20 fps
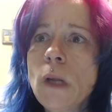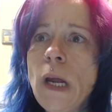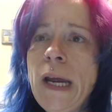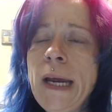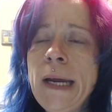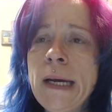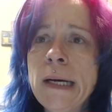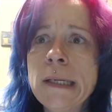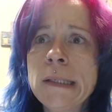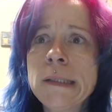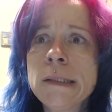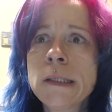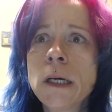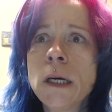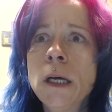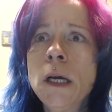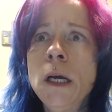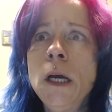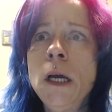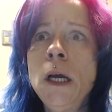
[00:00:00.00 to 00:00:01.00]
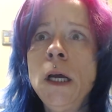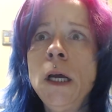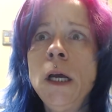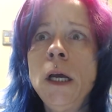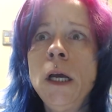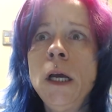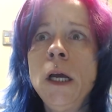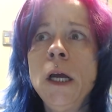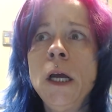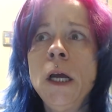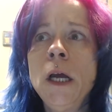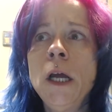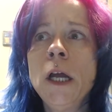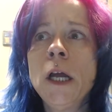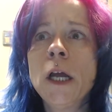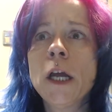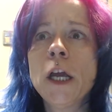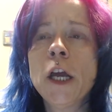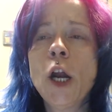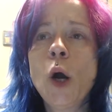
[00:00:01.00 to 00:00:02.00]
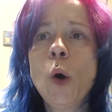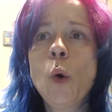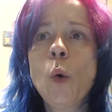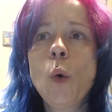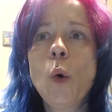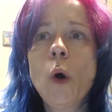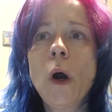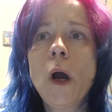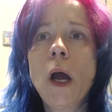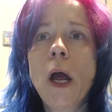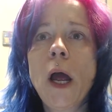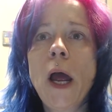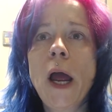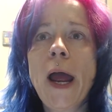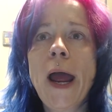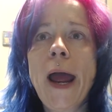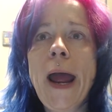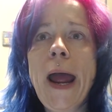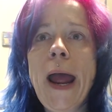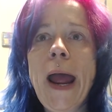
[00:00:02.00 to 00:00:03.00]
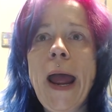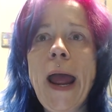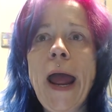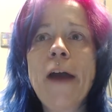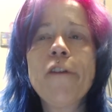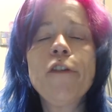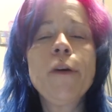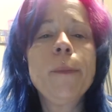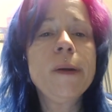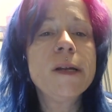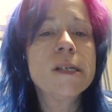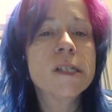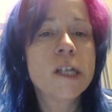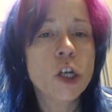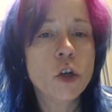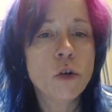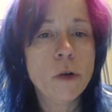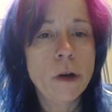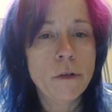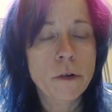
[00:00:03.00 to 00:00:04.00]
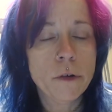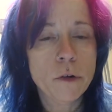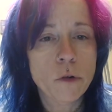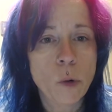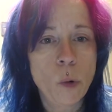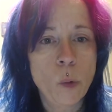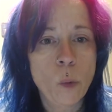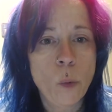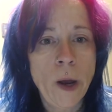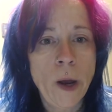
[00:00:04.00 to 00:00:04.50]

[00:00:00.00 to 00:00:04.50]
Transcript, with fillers: And, you know, everybody's going to grieve in their own way.